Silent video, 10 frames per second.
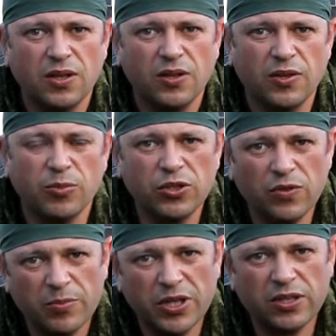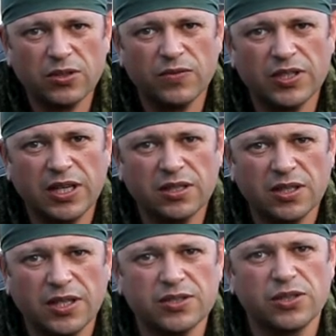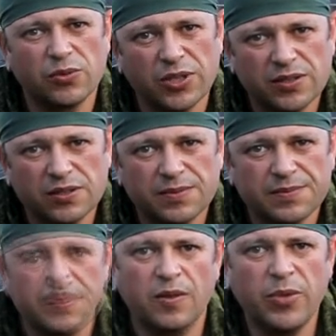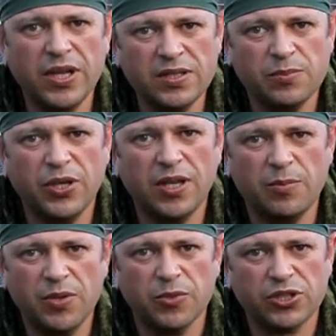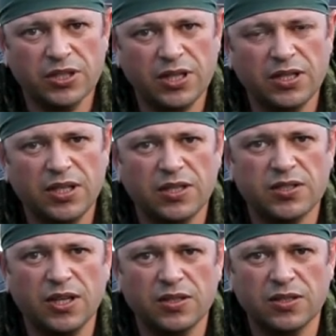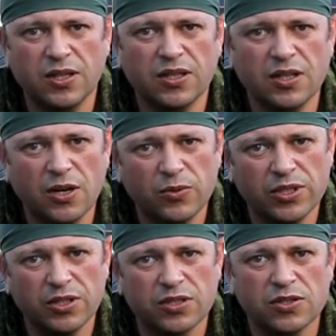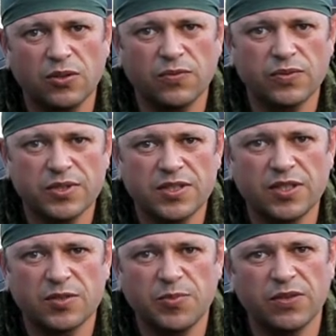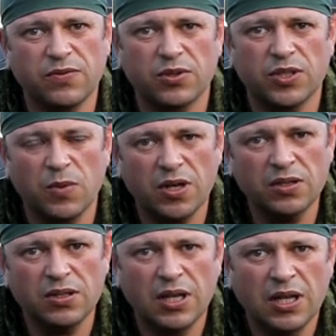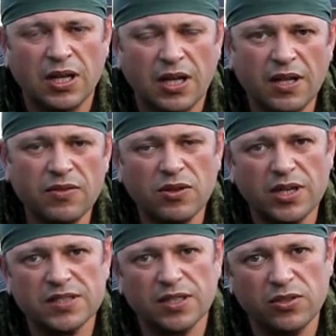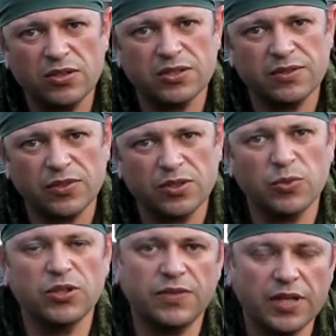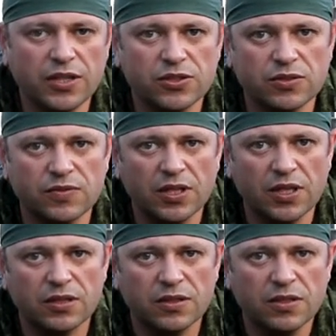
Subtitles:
the maneuverability of the gun has decreased. The base PKP machine gun has got a GRAU index of 6P41, and there are several different modifications of the gun.